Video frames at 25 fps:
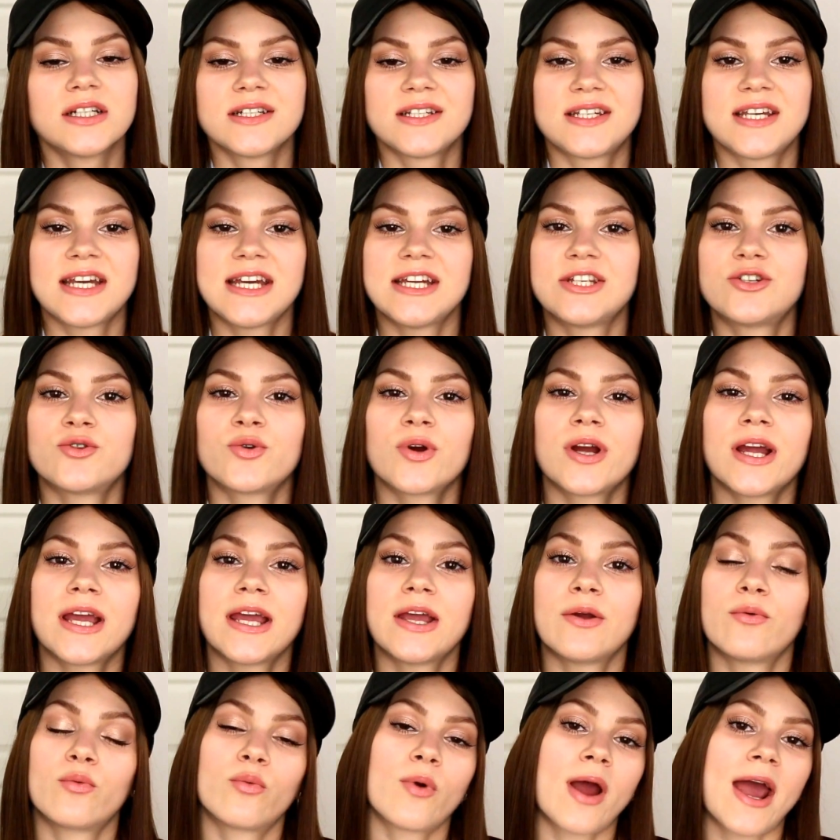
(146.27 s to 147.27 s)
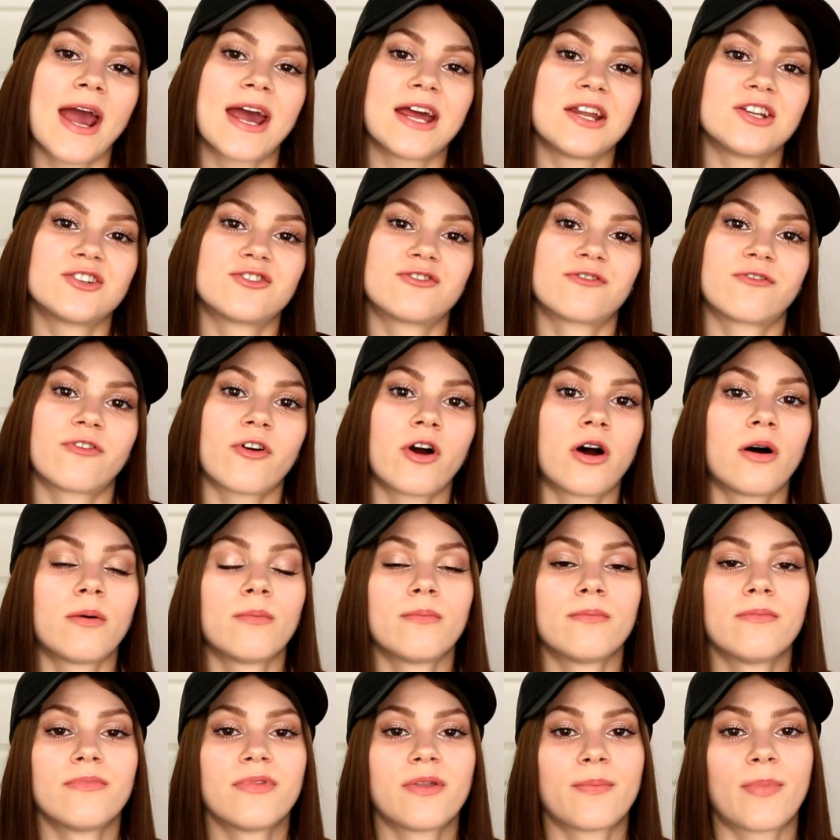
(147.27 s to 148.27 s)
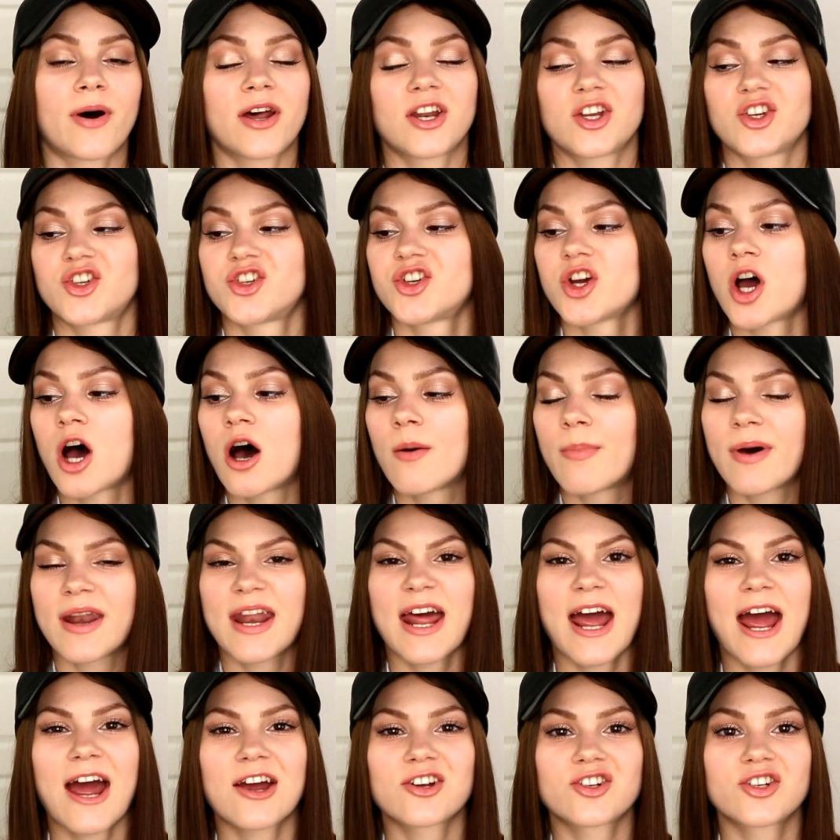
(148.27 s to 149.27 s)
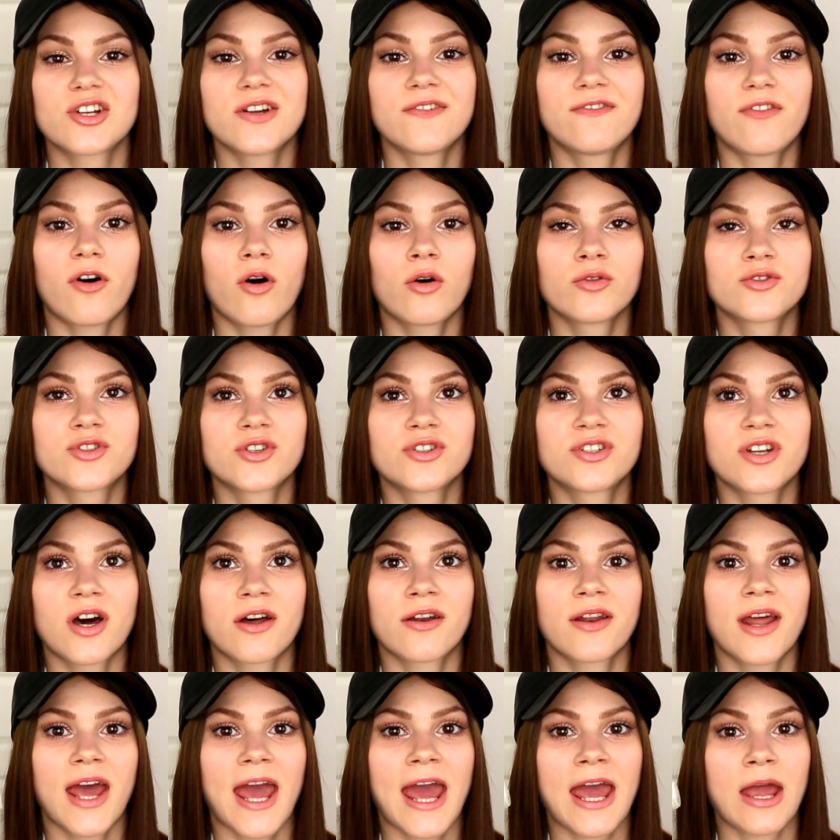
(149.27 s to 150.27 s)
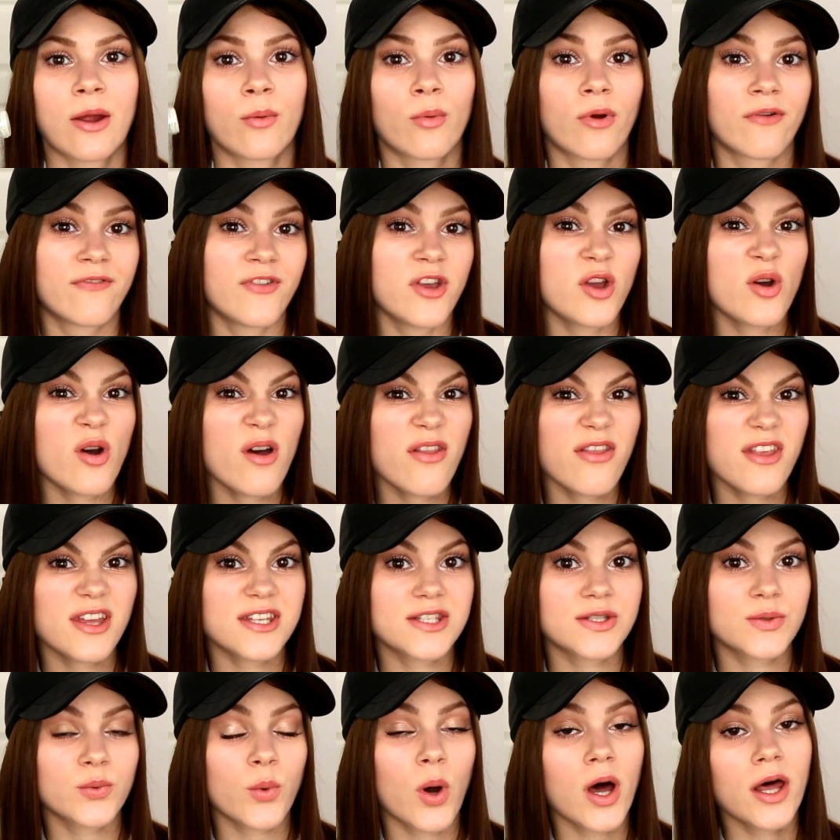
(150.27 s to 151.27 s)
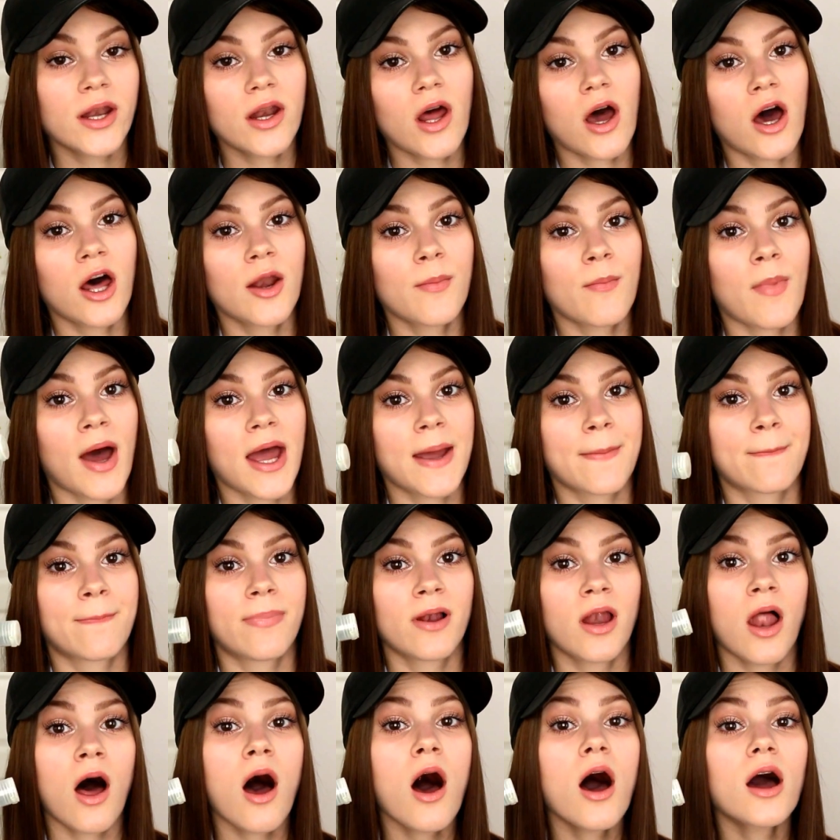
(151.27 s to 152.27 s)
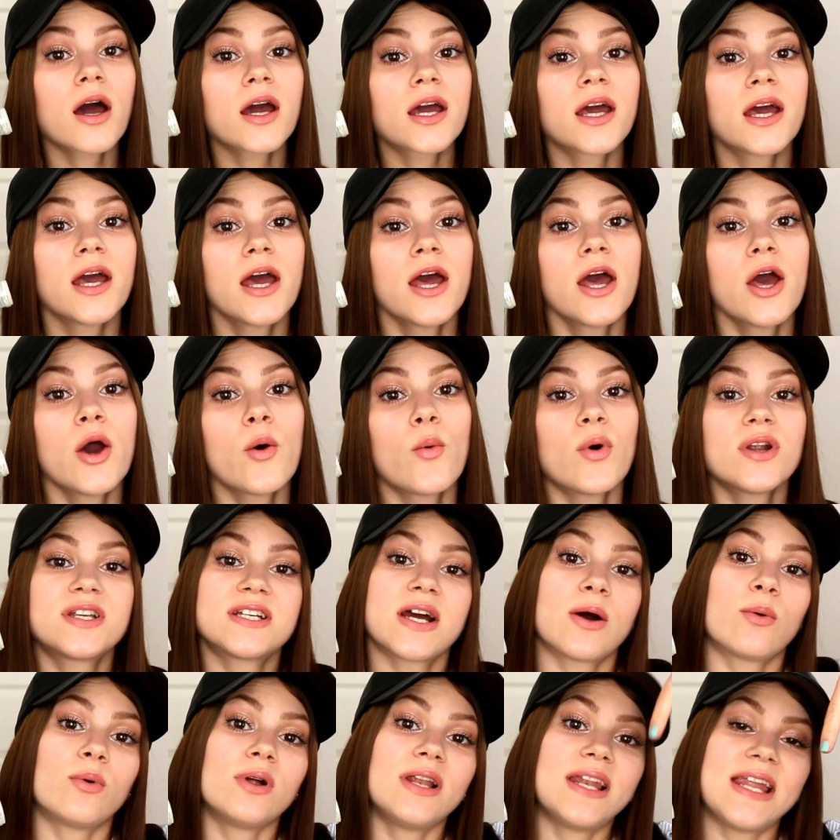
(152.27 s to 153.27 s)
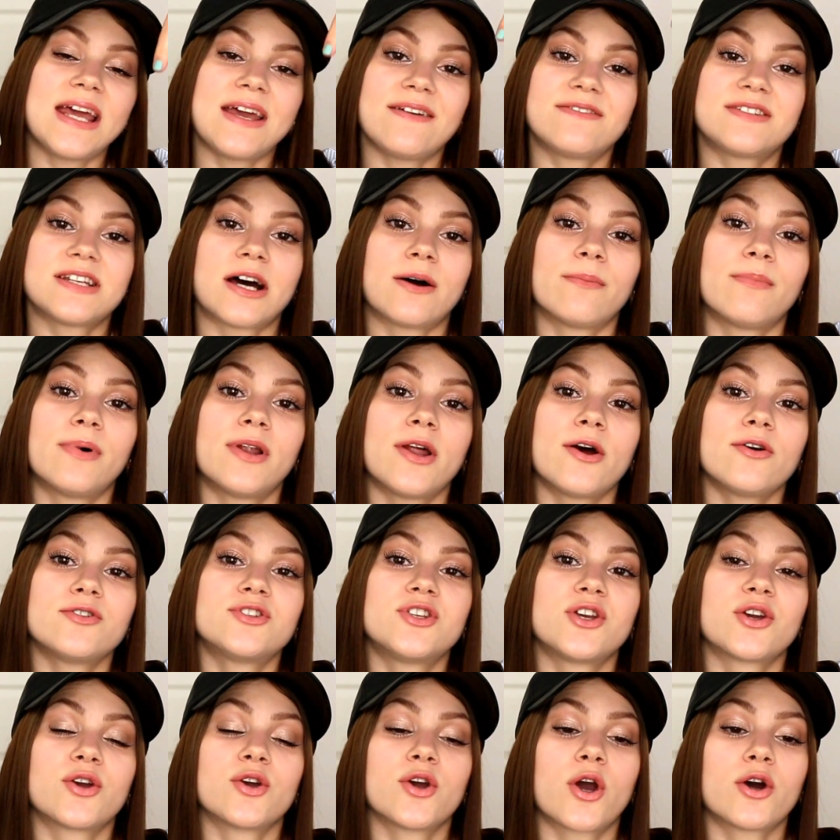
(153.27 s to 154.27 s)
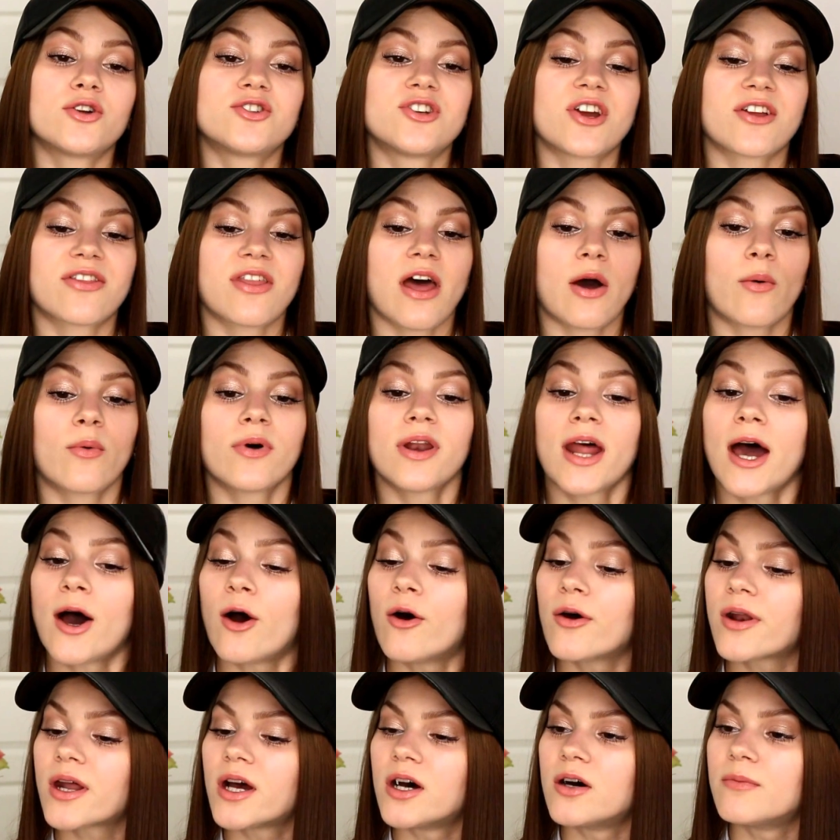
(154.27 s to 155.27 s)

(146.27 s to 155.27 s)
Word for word: tea tree range from the body shop and I actually have also done a review on this one on my blog which I will leave down below so you can go check that one out.